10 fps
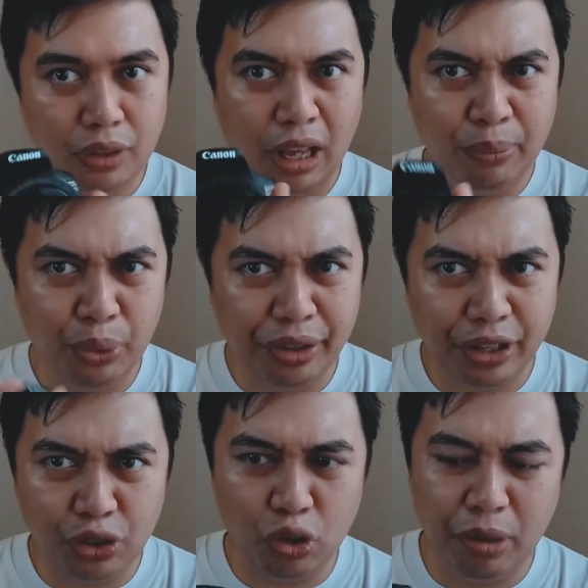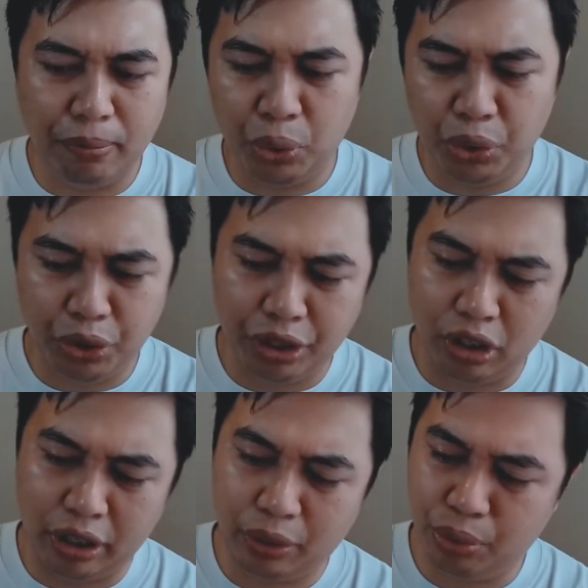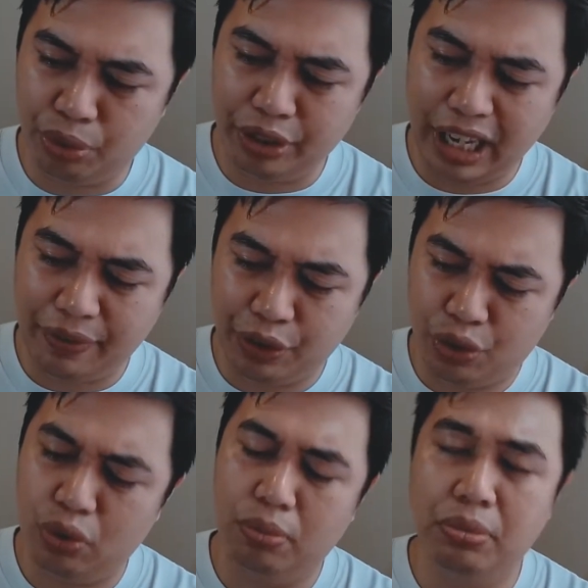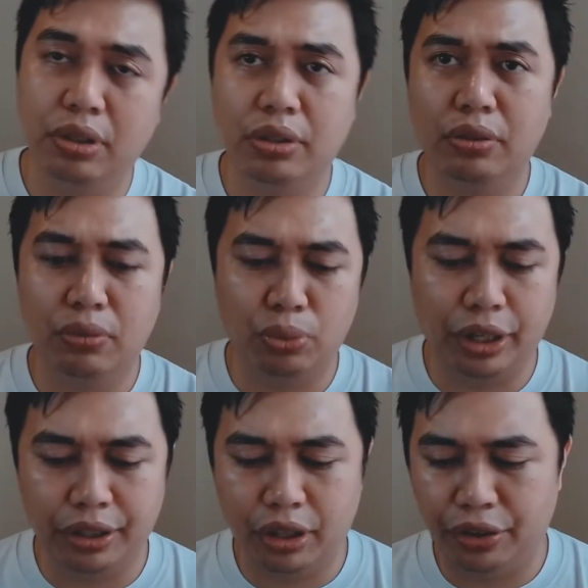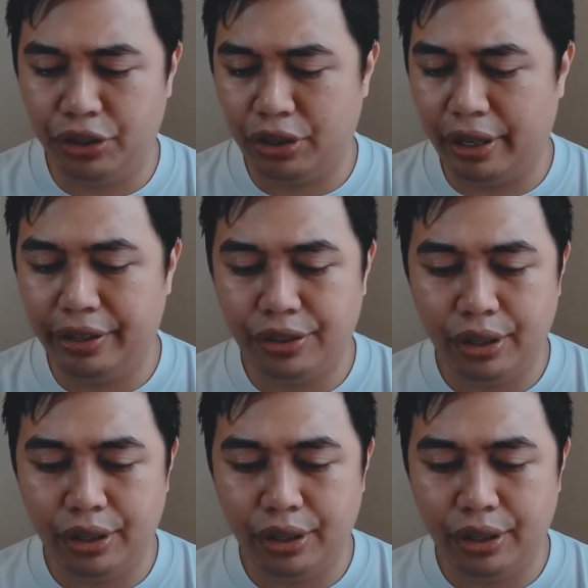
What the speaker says: I'm doing that zooming motion here. I don't really have a zoom ring on this lens.